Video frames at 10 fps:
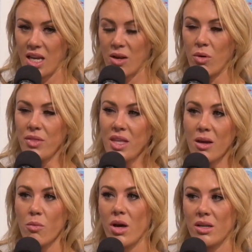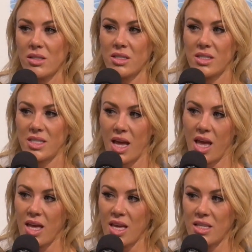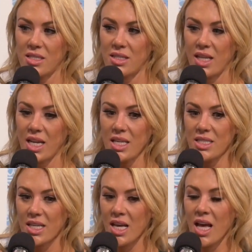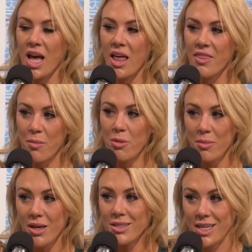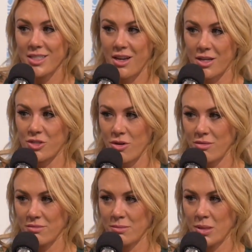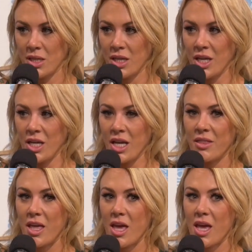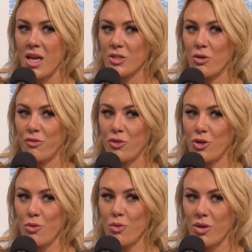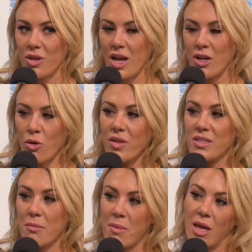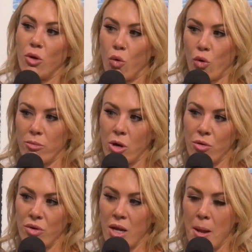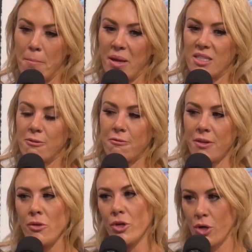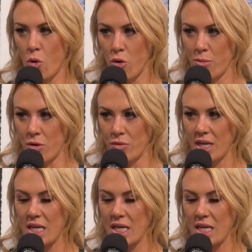Right. And one thing I wanted to say is ladies like they put me on testosterone. They so if you I know that's a male hormone, but it's a feel good hormone.